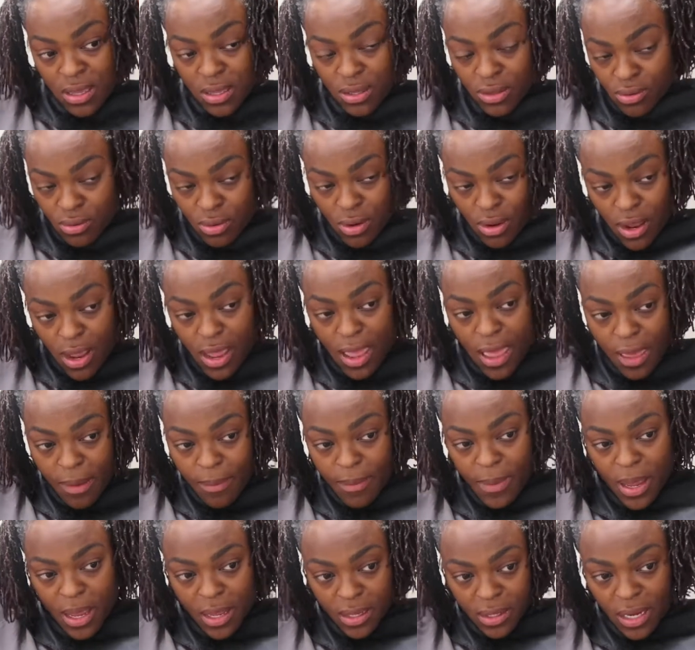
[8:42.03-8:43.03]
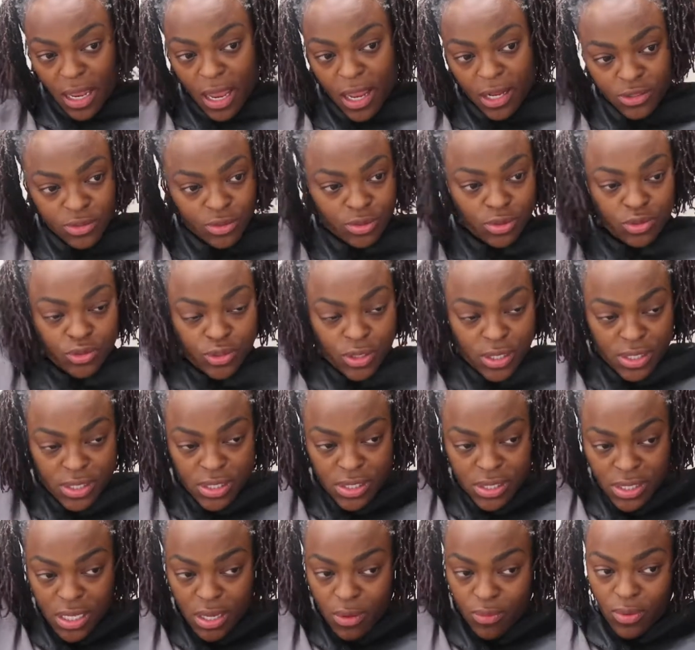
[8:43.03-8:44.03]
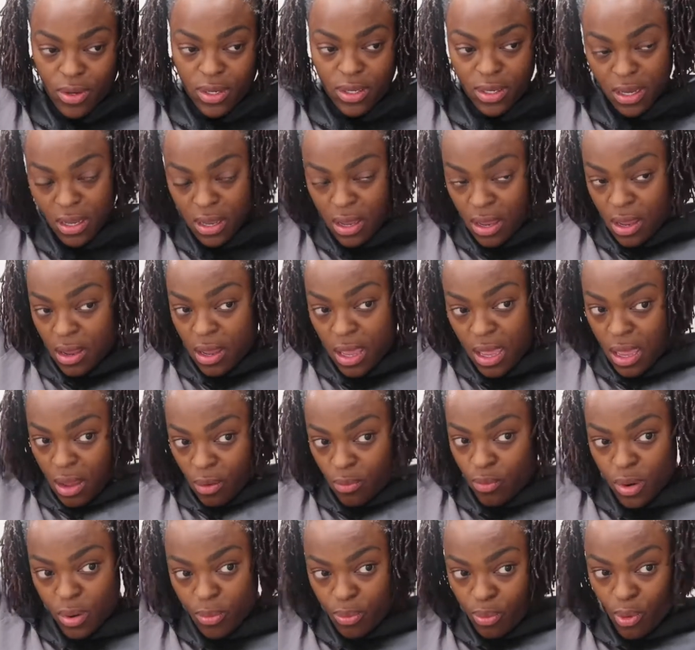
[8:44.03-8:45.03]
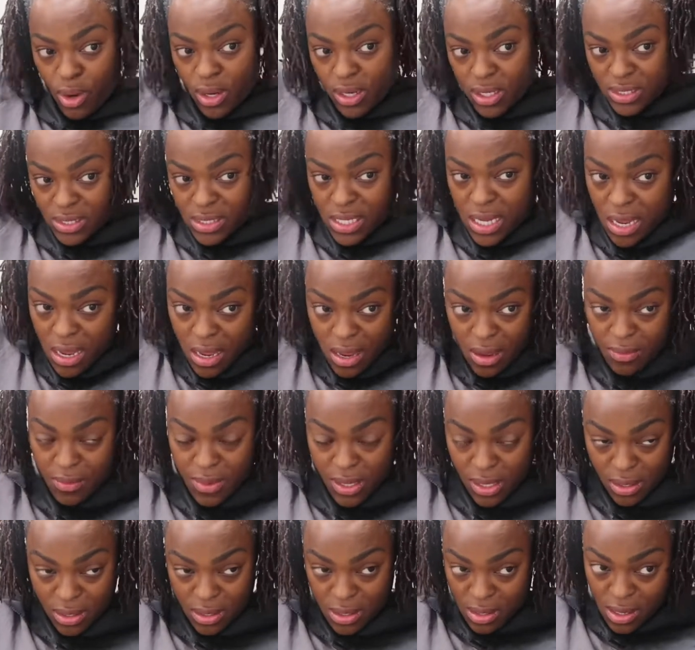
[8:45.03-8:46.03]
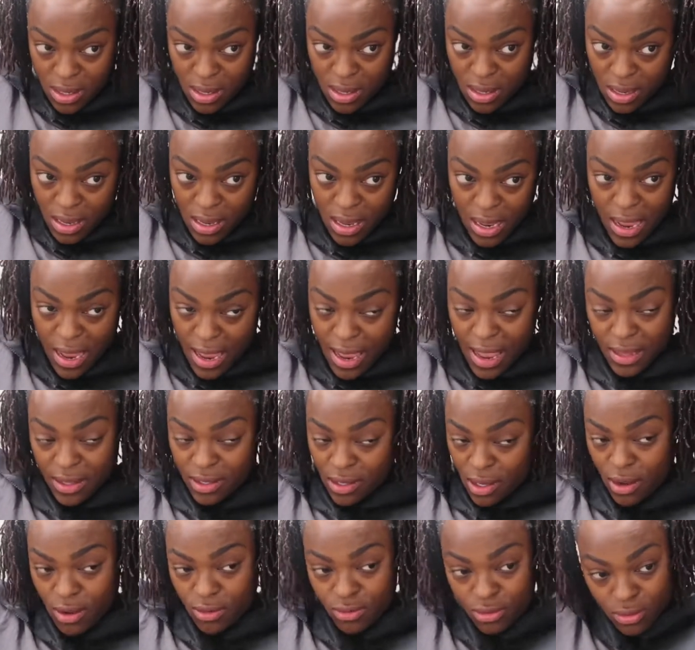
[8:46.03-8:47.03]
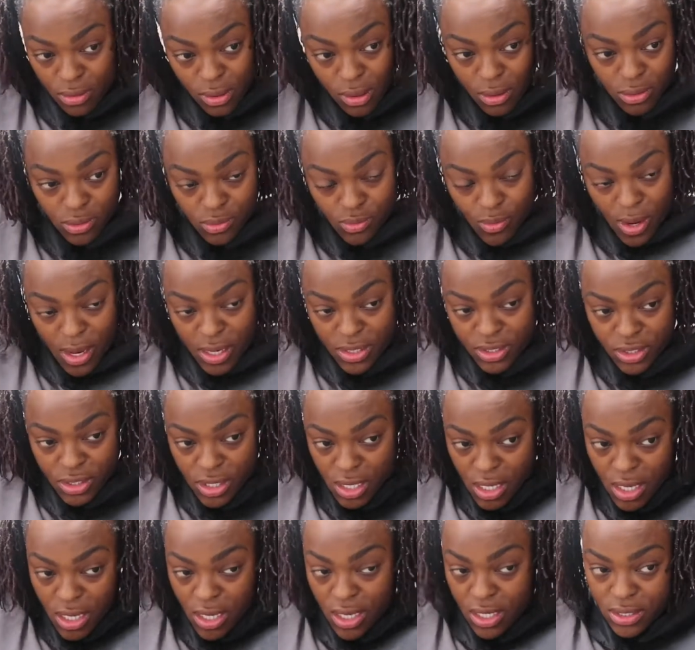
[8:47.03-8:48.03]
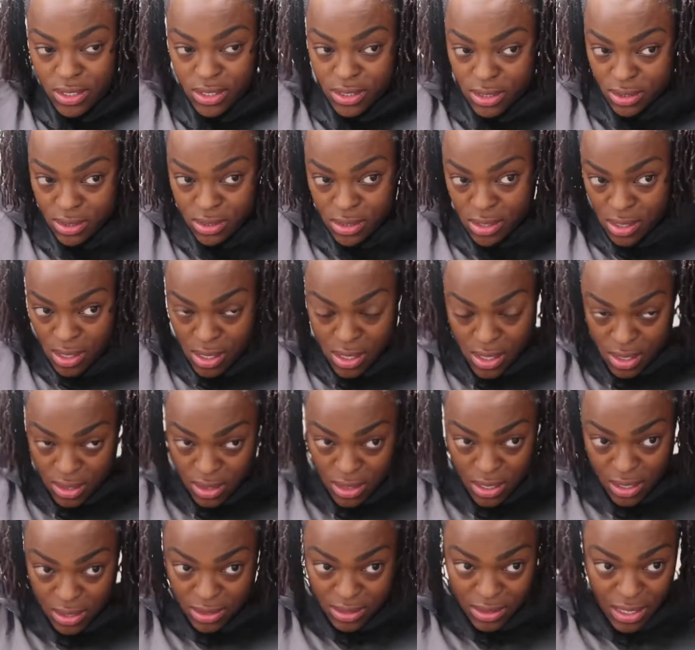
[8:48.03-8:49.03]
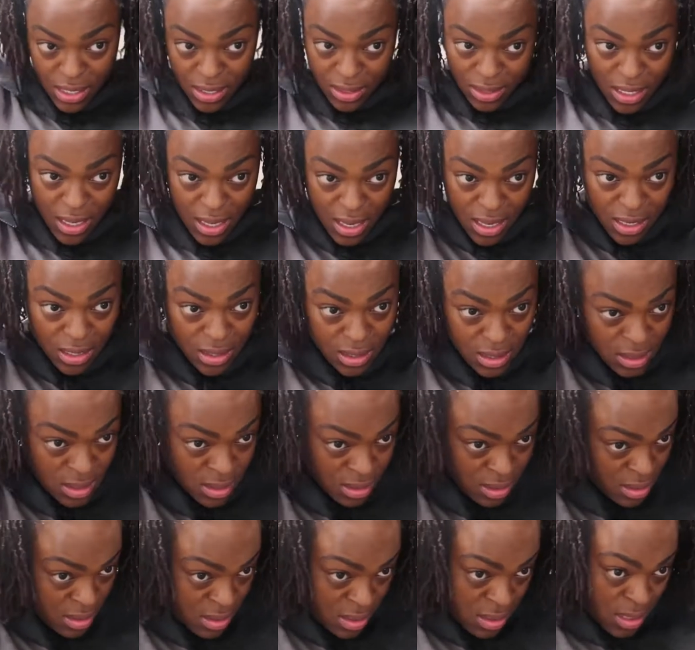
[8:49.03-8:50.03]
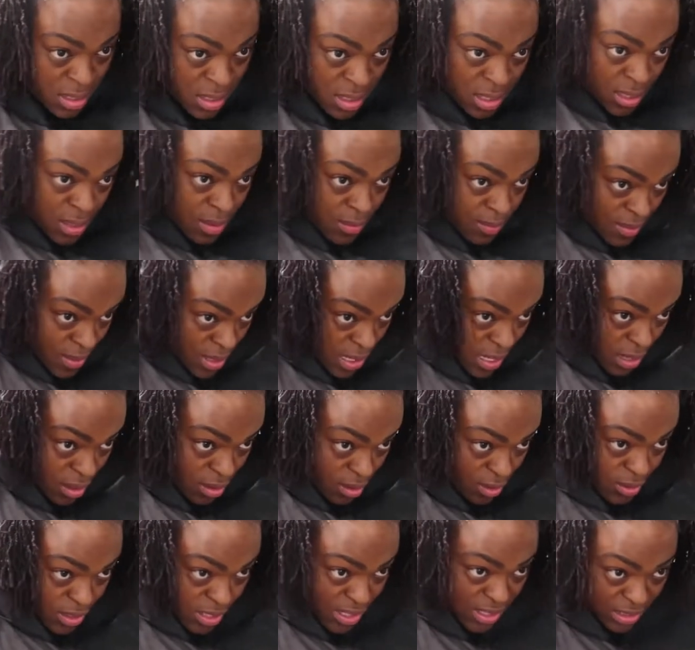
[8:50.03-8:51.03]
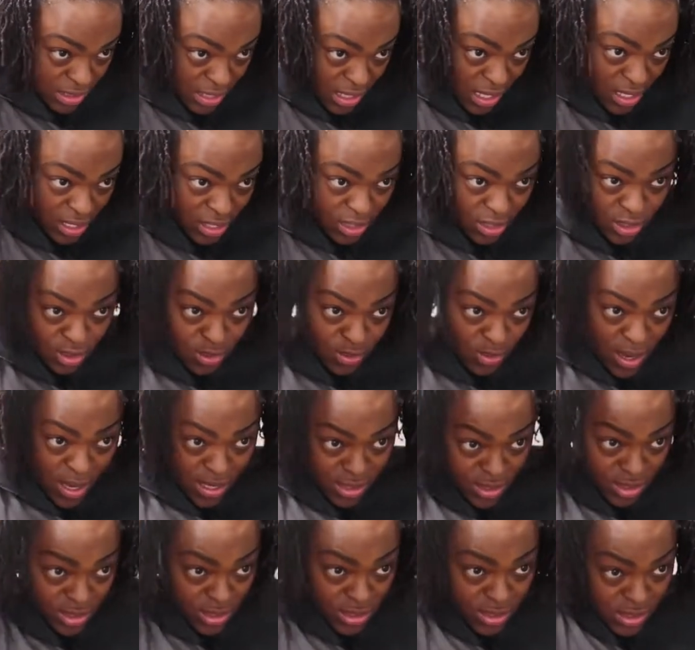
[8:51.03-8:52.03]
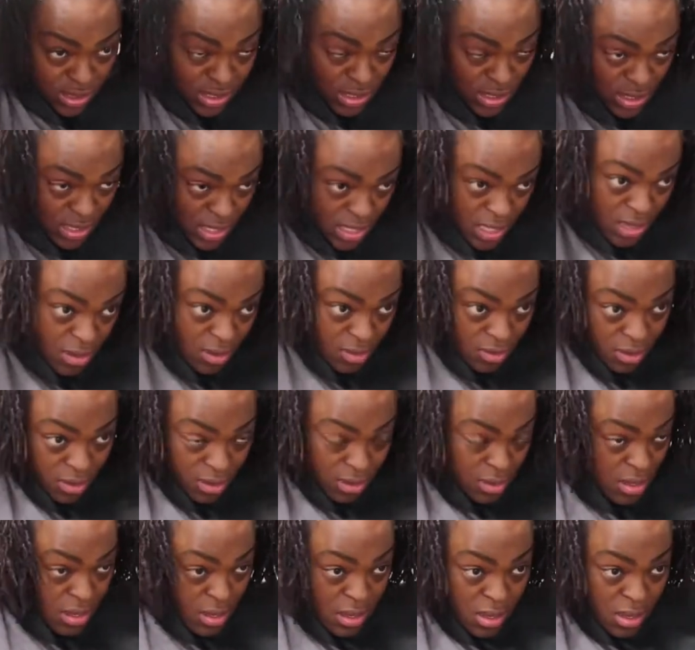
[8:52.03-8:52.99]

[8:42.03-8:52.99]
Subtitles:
you know, I had my natural tresses at one point in time, and I had to go through those wash days and things like that. But I know us ladies who actually sit down and